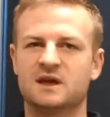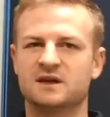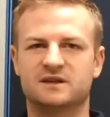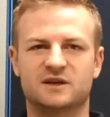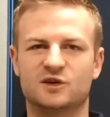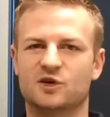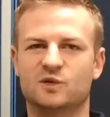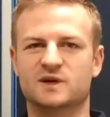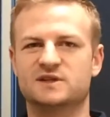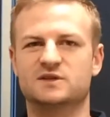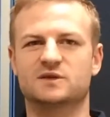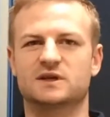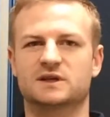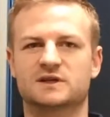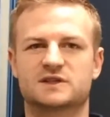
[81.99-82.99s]
then all we're
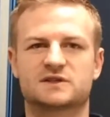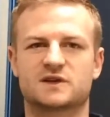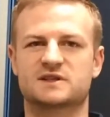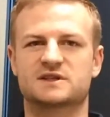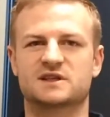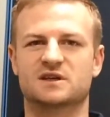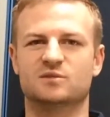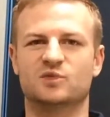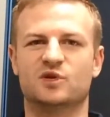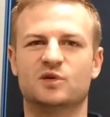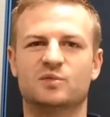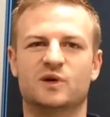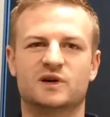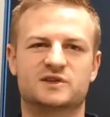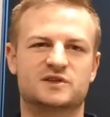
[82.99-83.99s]
doing is stressing it more
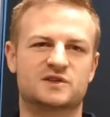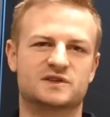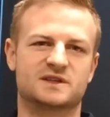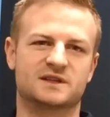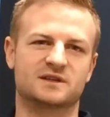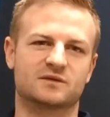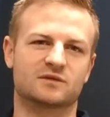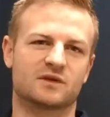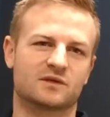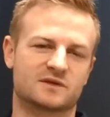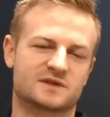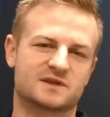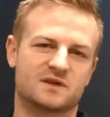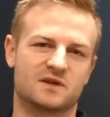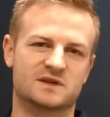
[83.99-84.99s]
by choosing the wrong
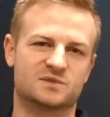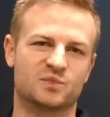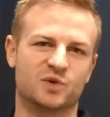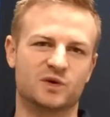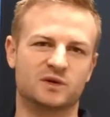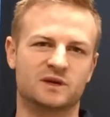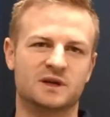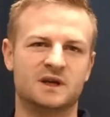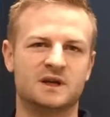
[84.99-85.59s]
size boot.